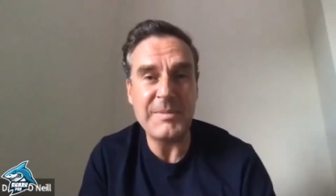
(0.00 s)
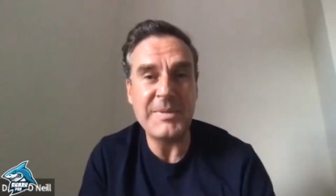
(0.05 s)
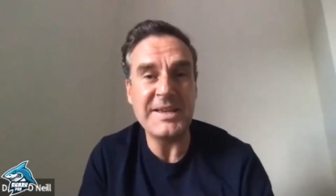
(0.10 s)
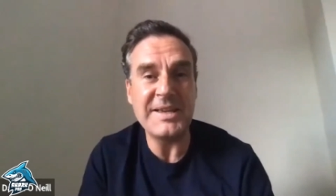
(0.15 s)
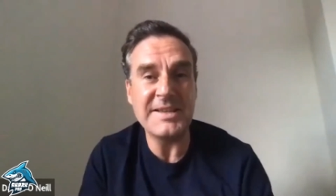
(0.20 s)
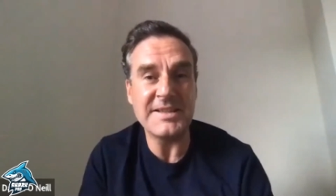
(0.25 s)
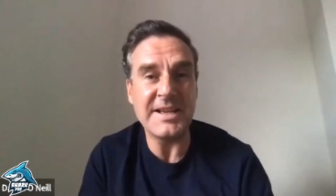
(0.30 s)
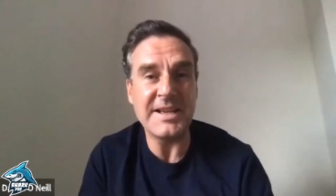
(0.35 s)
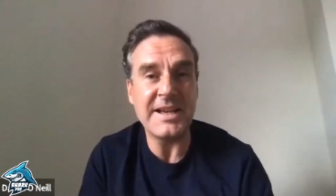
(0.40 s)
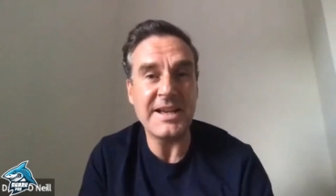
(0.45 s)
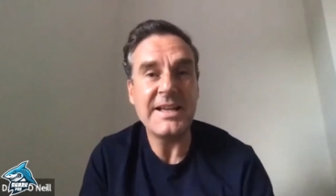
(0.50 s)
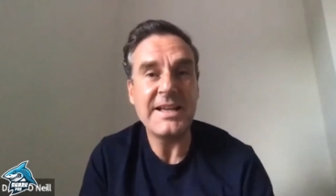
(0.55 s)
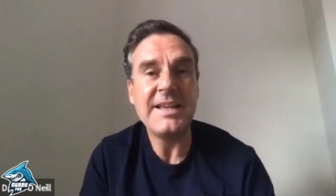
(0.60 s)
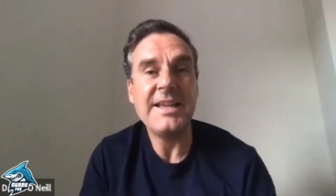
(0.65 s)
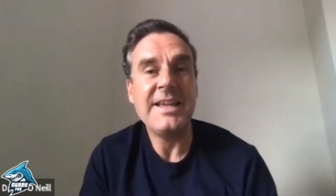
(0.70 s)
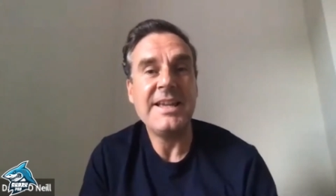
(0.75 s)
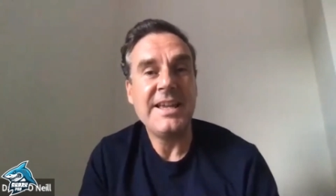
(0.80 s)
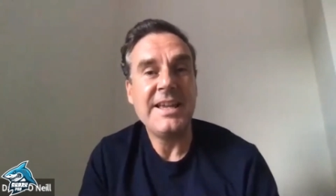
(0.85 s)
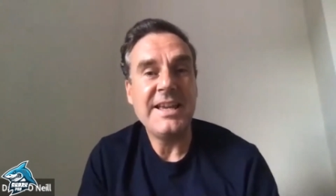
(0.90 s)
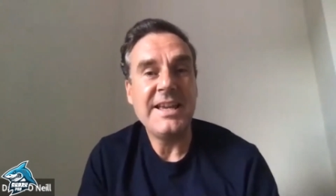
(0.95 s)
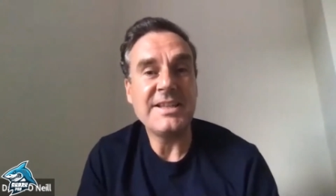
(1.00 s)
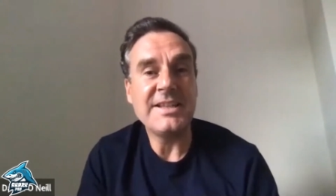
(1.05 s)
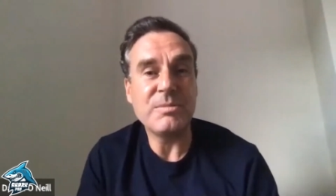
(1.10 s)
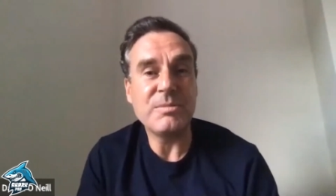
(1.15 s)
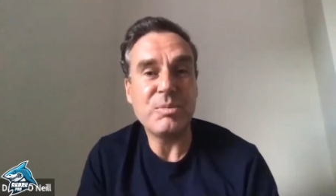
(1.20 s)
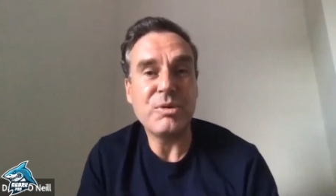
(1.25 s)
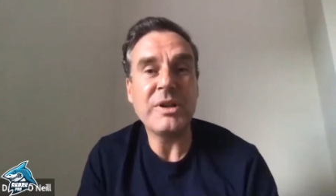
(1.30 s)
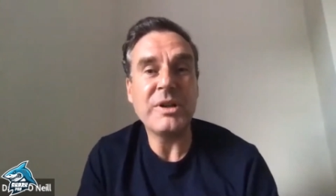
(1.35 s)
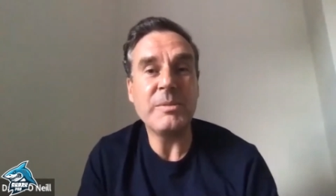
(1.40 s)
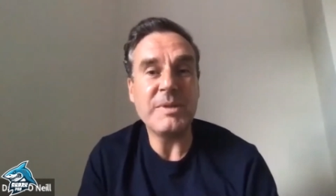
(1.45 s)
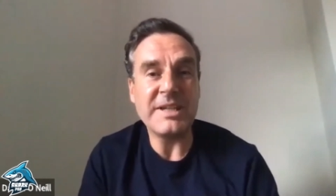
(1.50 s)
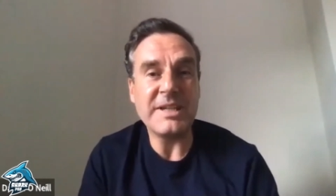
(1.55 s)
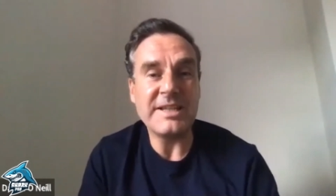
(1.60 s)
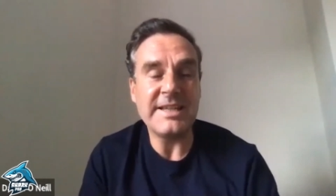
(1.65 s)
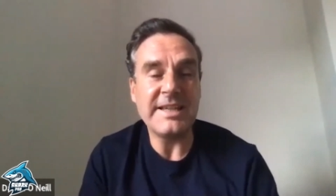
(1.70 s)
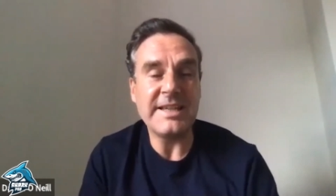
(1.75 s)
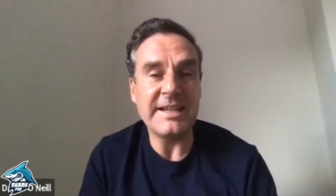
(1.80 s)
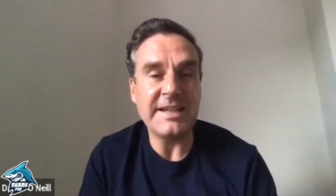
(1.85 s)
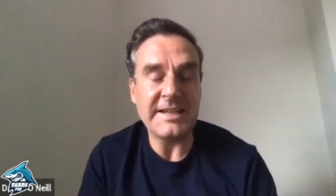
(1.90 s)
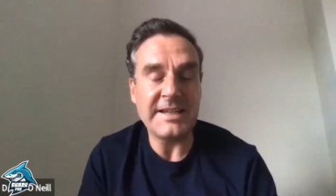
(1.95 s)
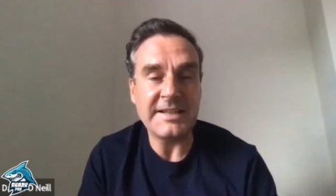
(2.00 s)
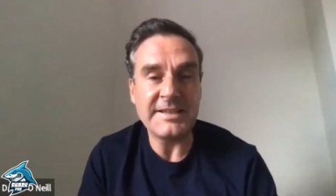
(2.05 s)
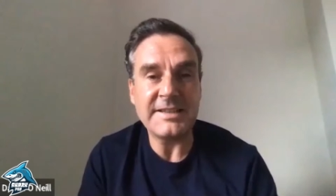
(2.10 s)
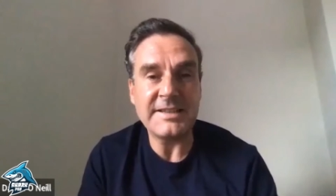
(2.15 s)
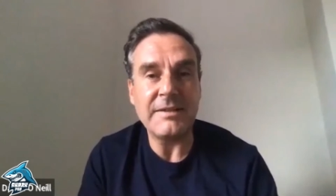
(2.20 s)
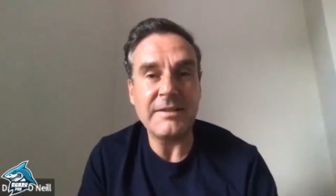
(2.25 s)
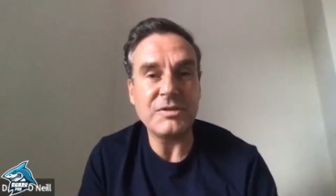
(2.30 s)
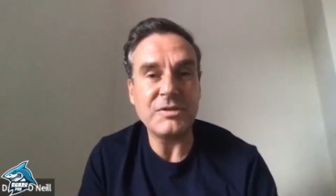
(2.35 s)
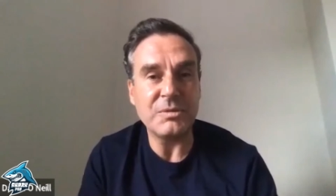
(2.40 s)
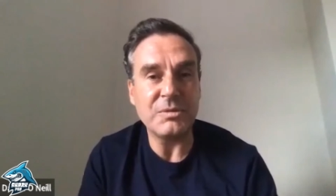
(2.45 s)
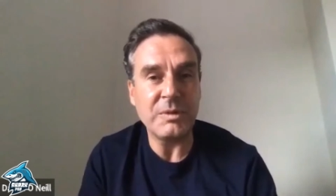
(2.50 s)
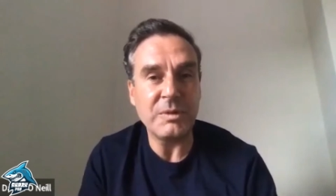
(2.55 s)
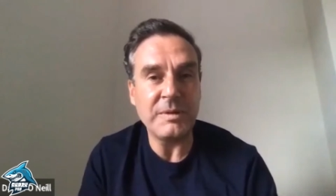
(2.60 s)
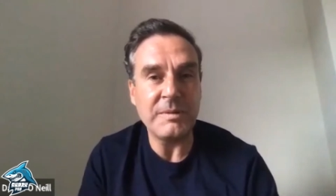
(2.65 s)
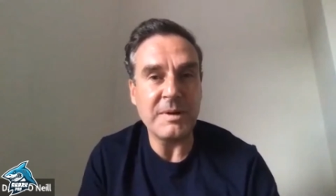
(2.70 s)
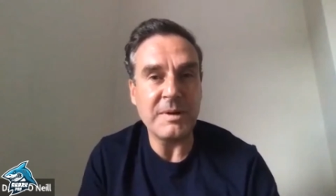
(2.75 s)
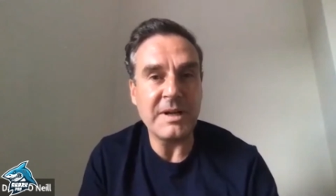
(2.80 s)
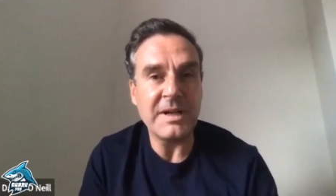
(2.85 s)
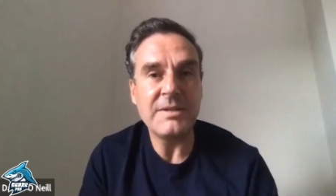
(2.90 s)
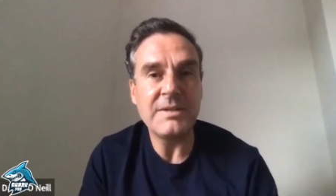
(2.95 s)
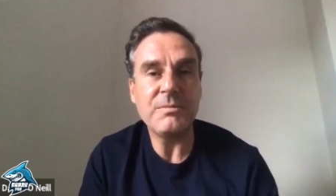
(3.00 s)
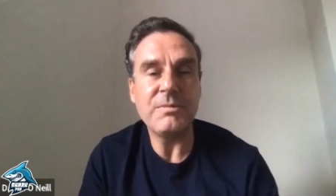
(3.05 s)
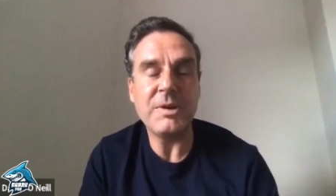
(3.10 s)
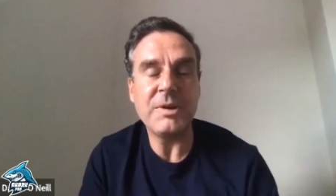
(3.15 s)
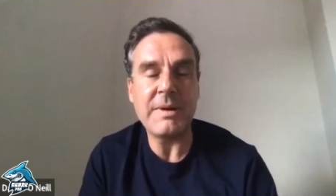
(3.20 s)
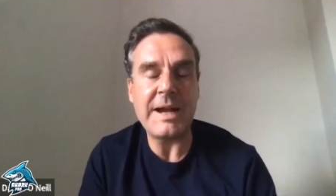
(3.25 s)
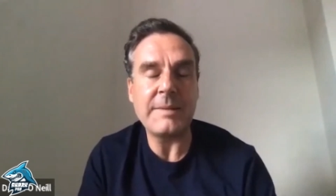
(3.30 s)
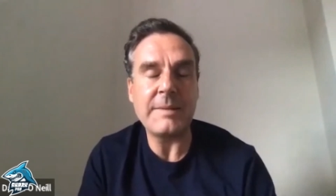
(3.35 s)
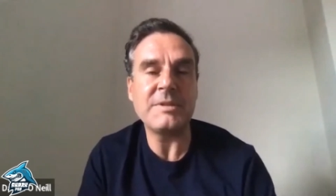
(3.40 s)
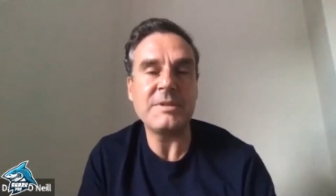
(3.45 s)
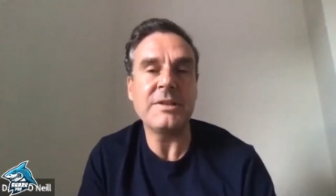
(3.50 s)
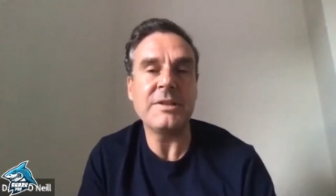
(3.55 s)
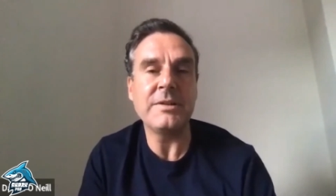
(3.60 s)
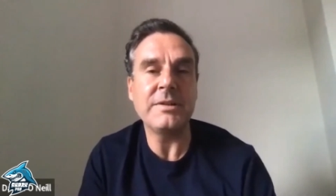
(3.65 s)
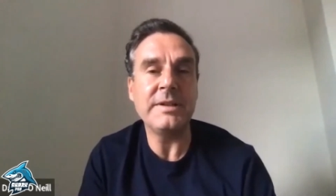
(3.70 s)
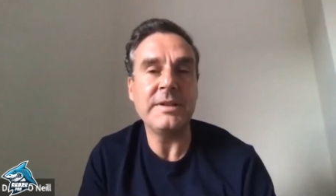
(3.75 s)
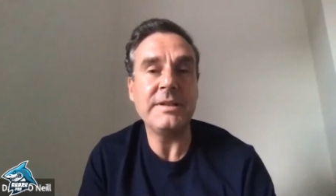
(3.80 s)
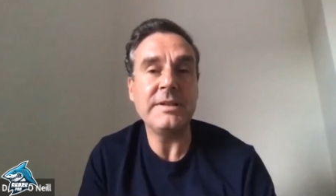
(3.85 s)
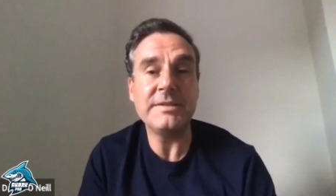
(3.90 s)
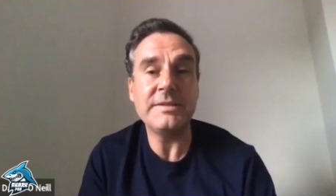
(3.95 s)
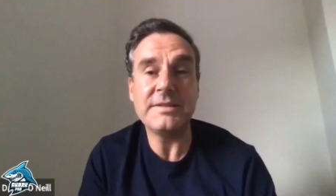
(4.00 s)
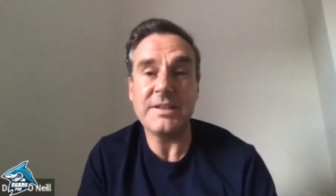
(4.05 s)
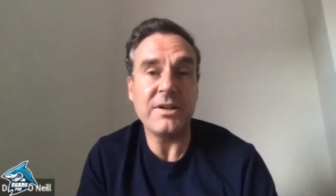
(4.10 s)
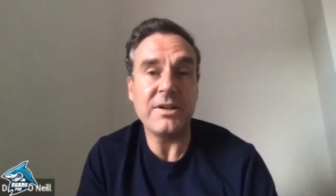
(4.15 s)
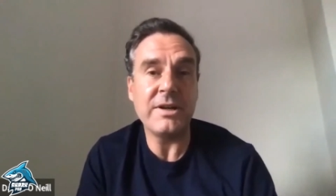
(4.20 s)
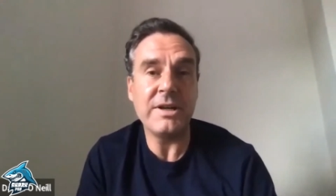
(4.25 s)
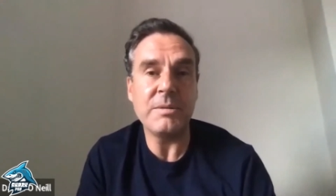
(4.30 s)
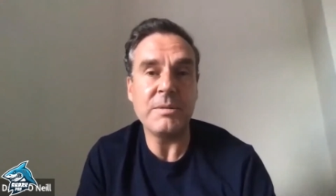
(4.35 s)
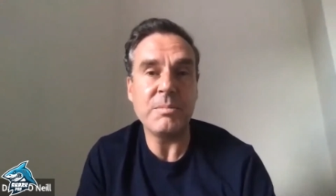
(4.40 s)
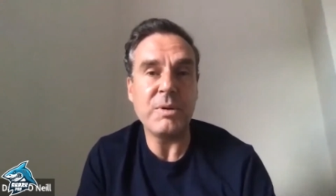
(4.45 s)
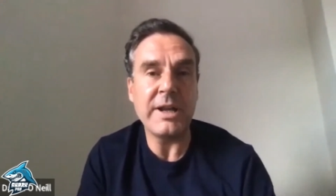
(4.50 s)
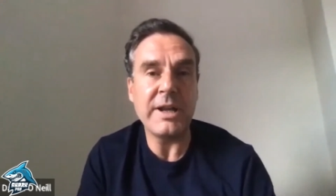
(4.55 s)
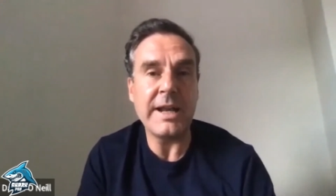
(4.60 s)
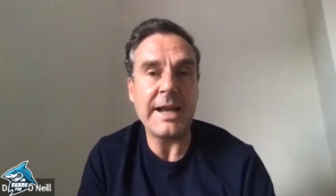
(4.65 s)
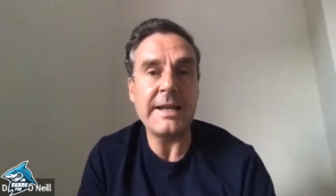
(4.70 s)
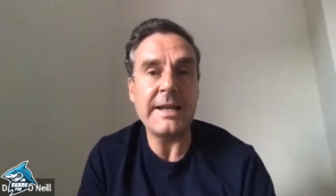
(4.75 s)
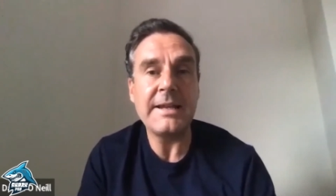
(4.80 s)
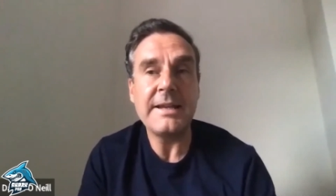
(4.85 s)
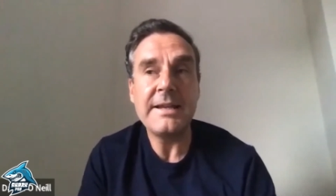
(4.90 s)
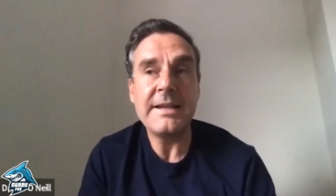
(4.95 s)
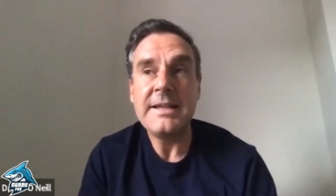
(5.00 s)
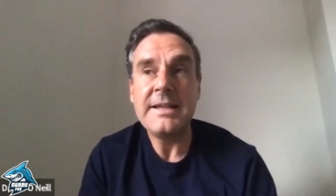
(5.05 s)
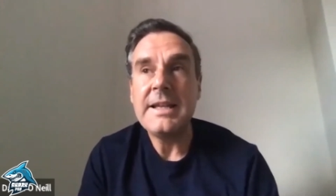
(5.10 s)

is a is a pretty big deal in itself. So we were we were absolutely delighted by that.